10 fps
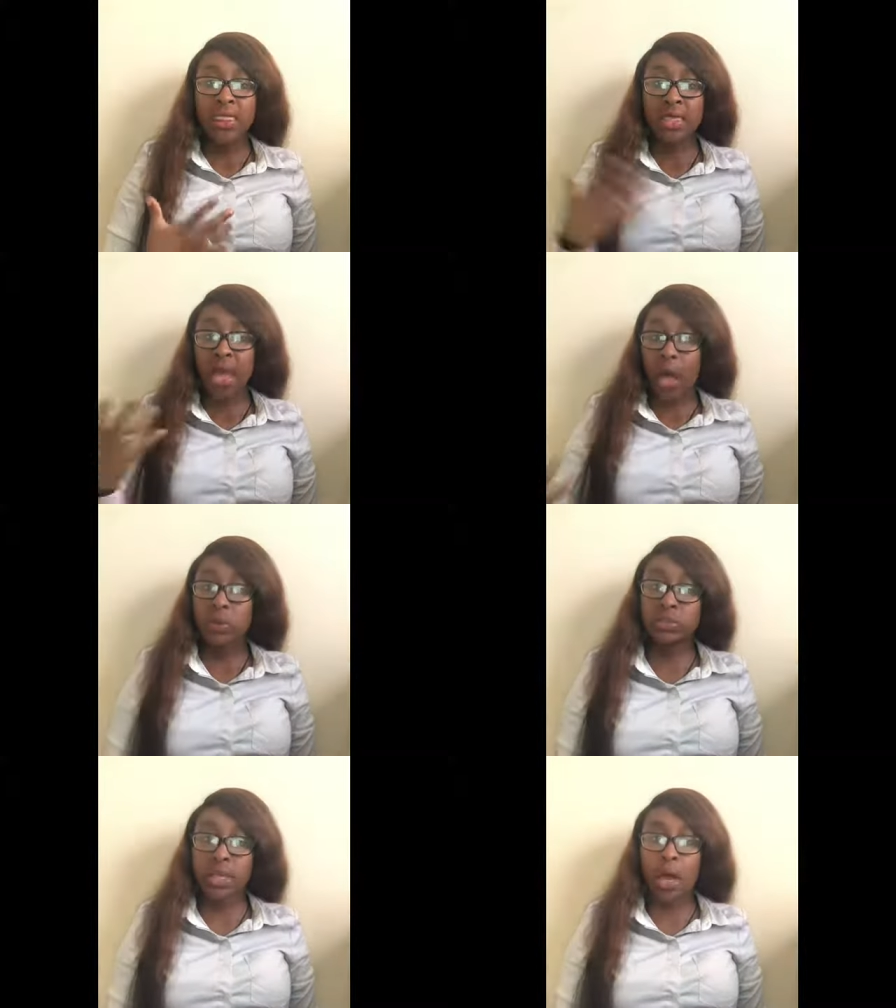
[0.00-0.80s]
the
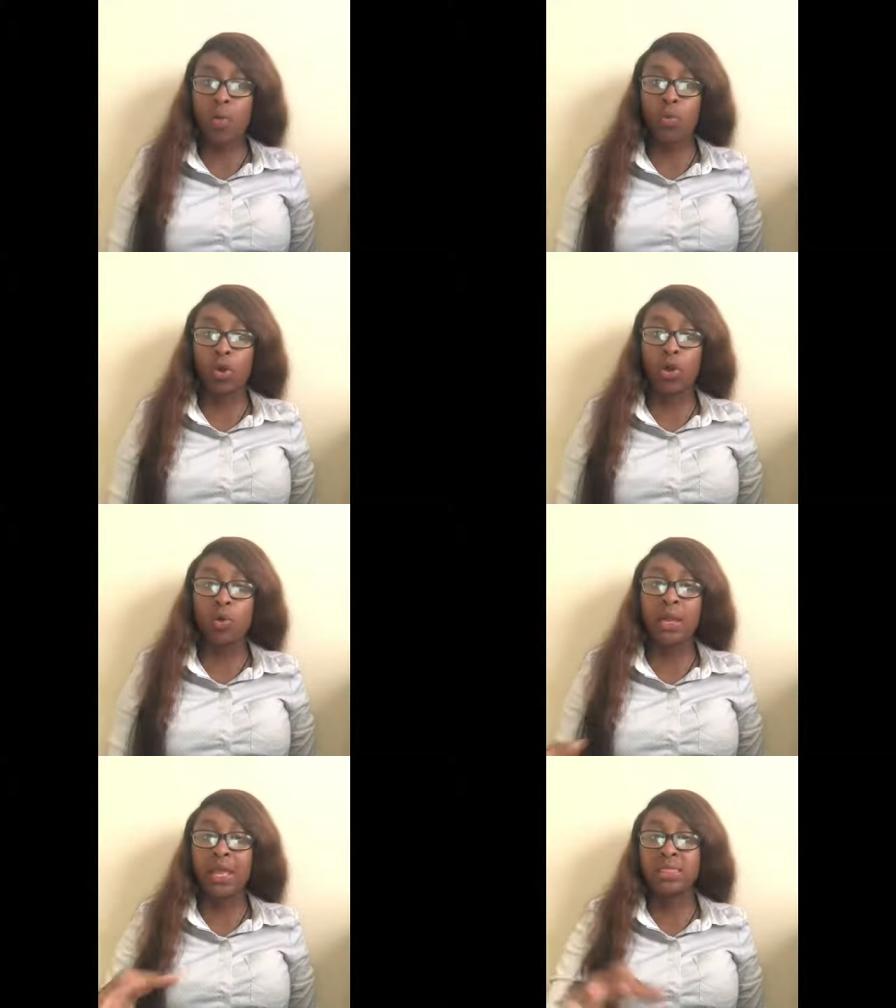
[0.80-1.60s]
outside
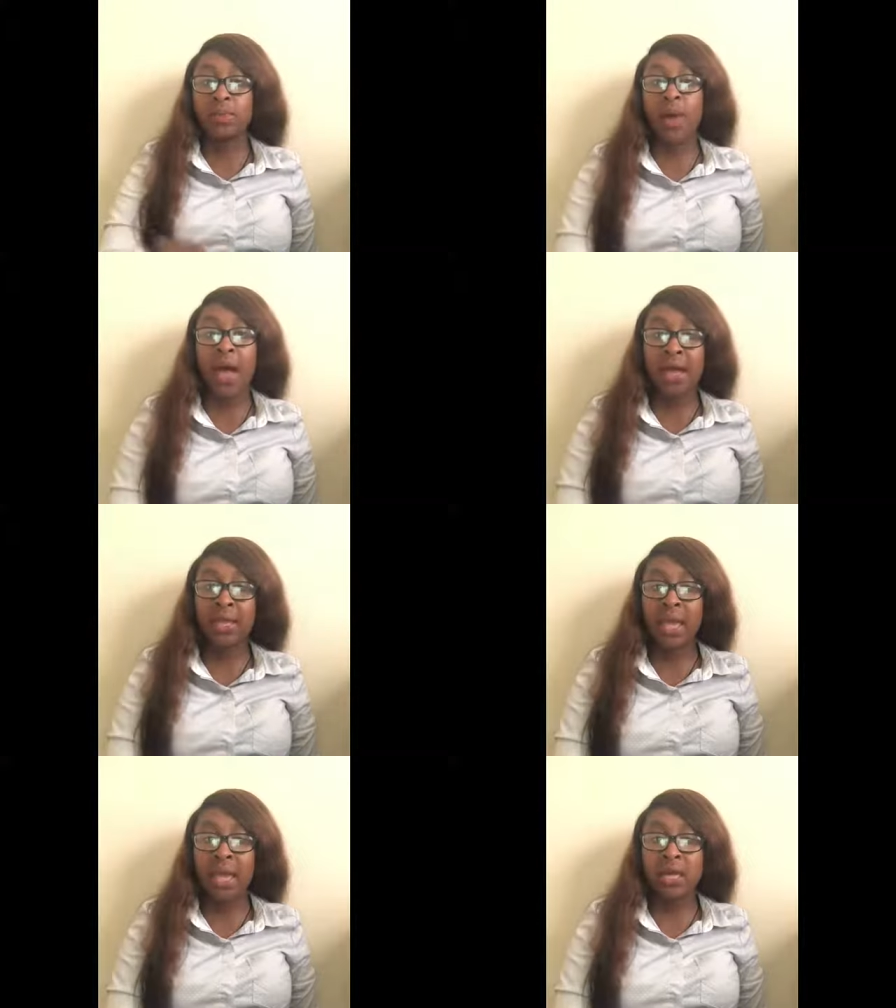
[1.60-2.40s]
world and the
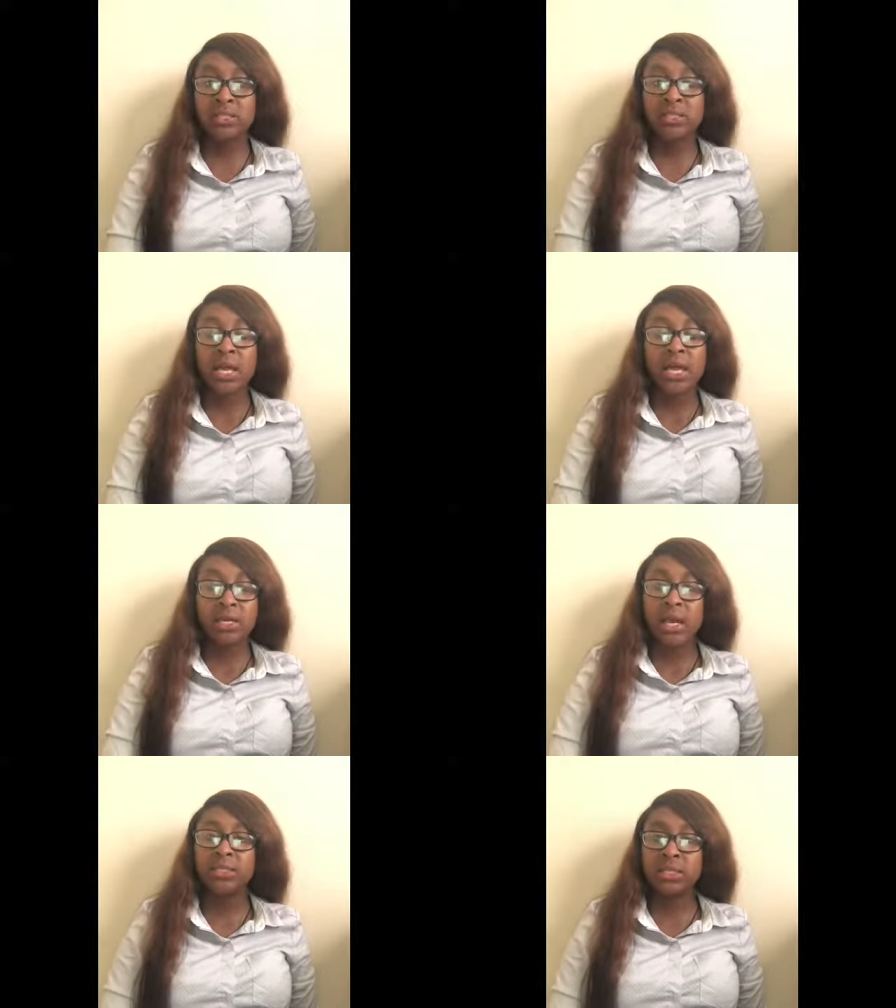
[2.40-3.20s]
podcast
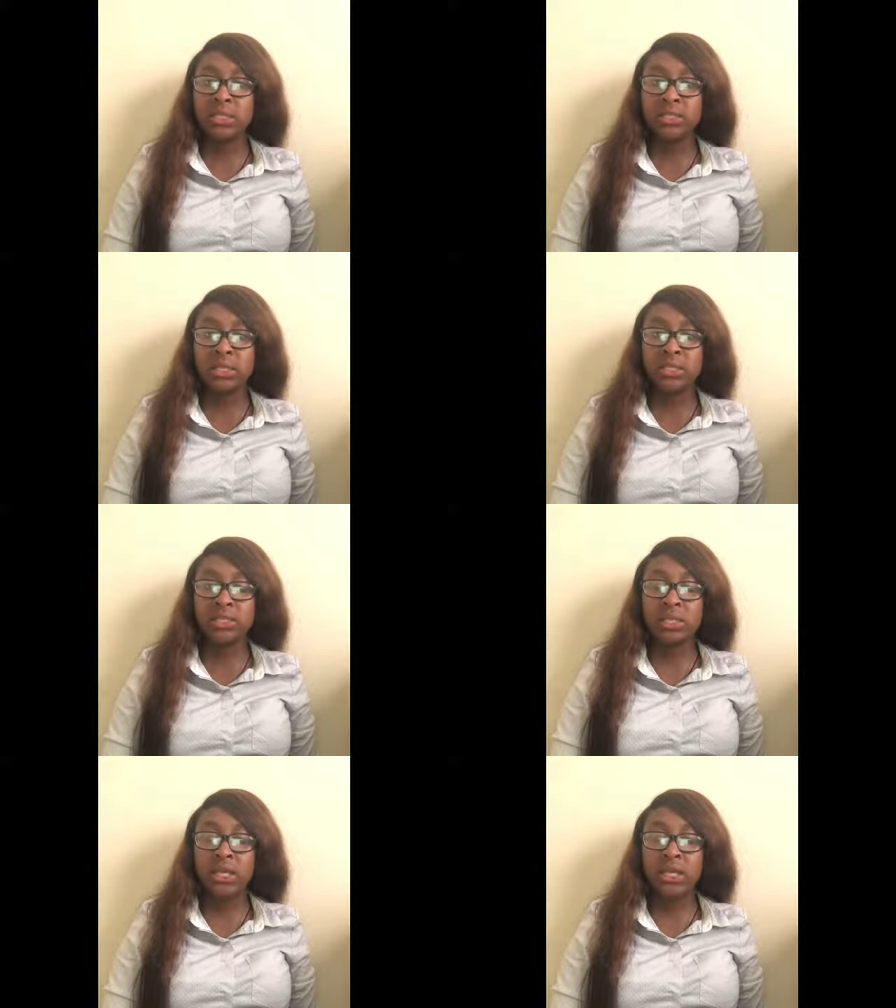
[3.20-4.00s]

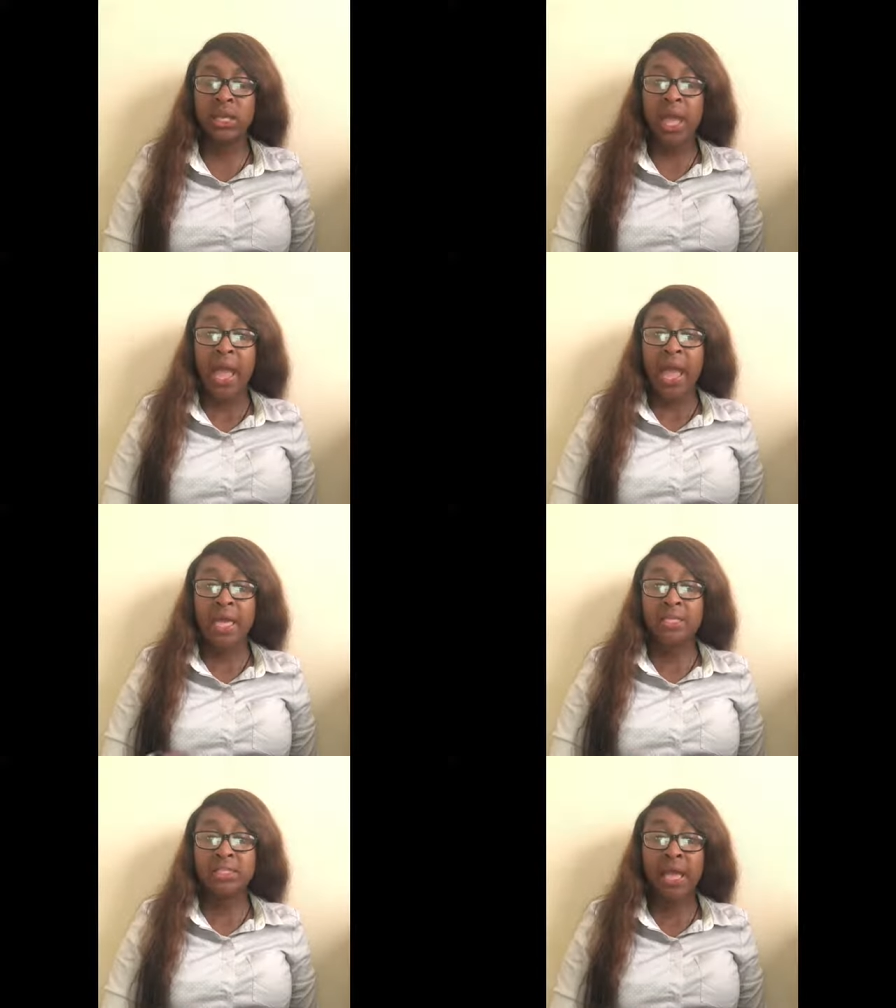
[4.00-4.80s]
1916
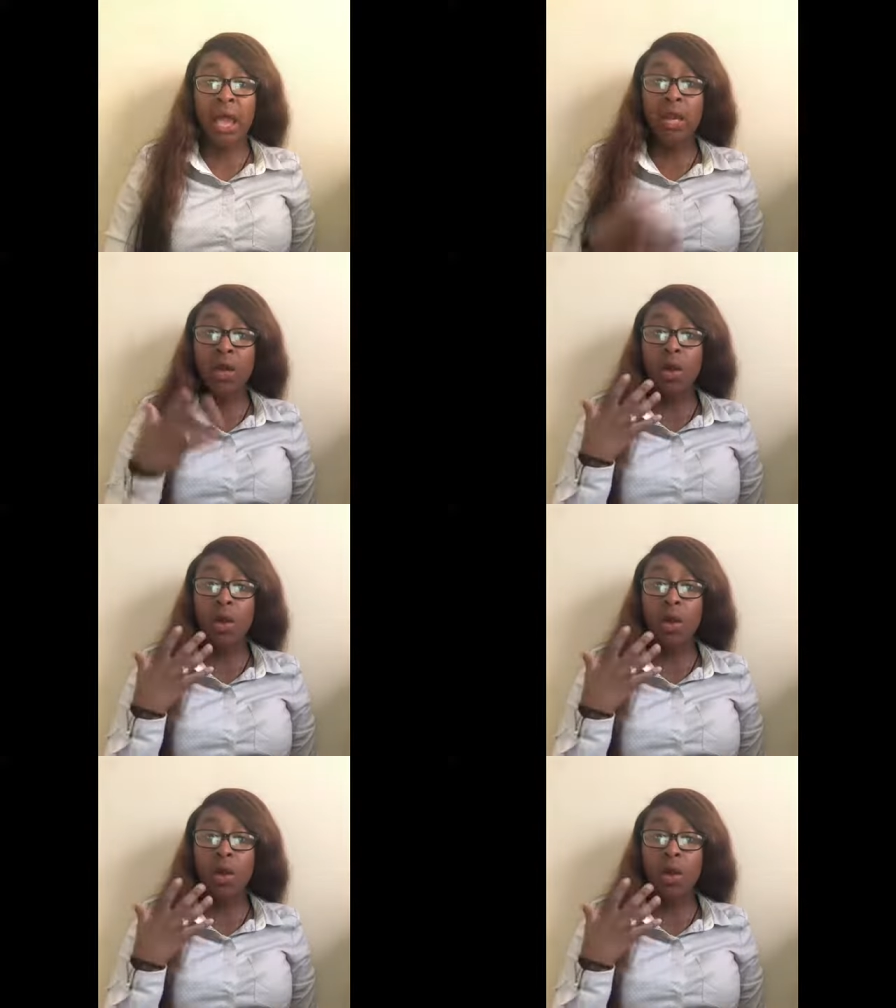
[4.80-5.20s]
is that